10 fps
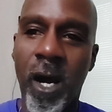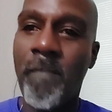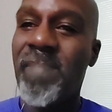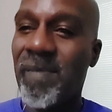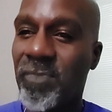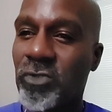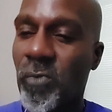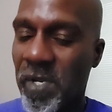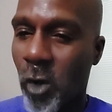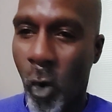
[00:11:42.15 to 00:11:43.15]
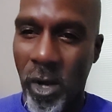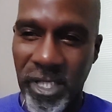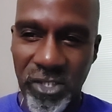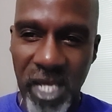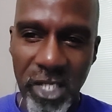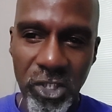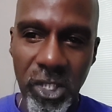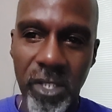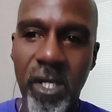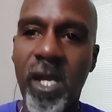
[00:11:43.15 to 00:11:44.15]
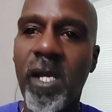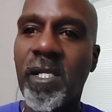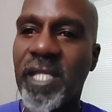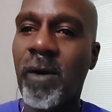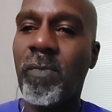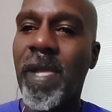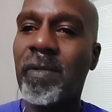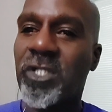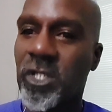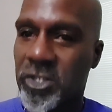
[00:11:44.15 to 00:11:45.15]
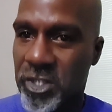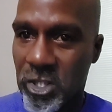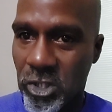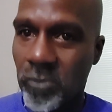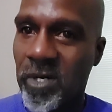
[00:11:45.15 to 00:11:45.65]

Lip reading: members within the organization that will be able to assist you.